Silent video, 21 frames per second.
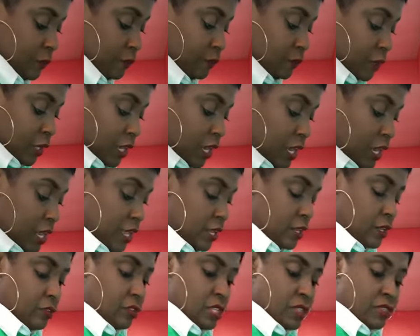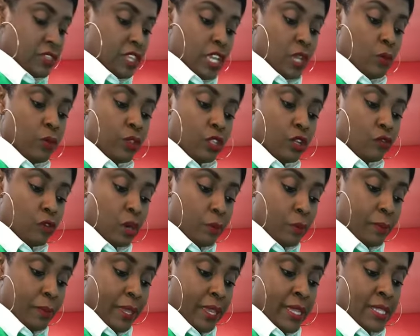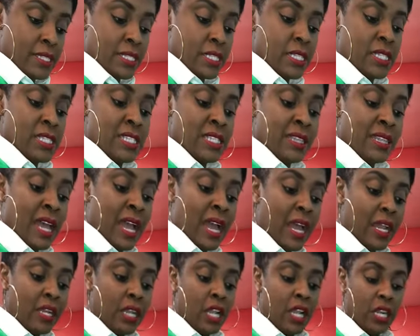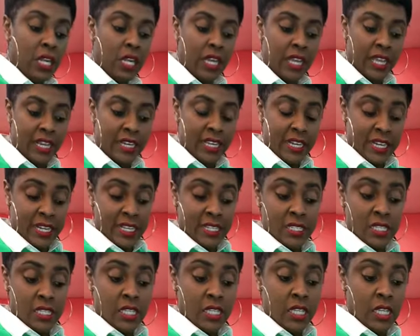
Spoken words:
And the thing with the rubber bands is not letting it